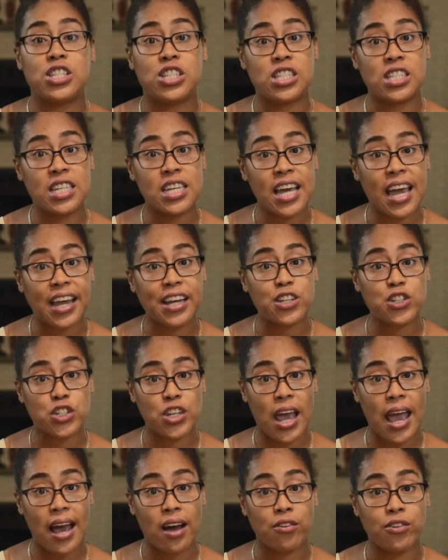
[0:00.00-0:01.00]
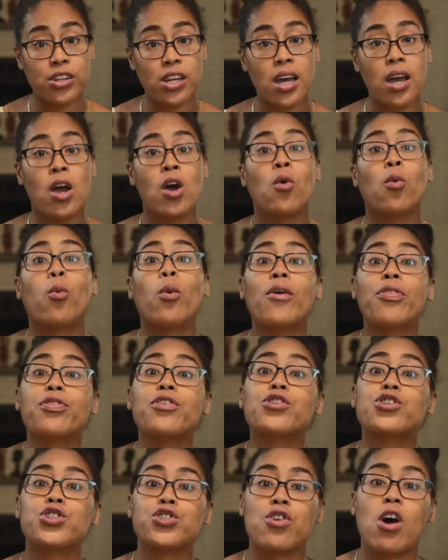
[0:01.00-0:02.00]
CH sound with the
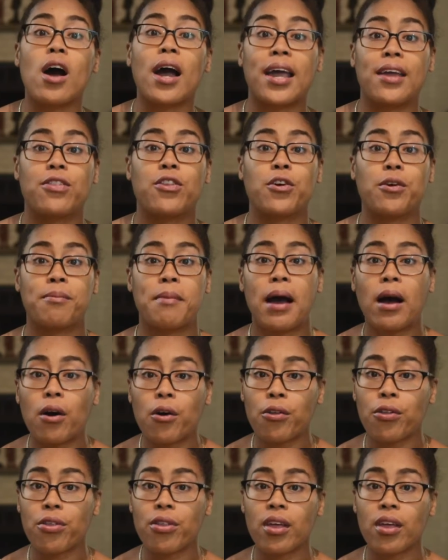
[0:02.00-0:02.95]
straw in their mouth.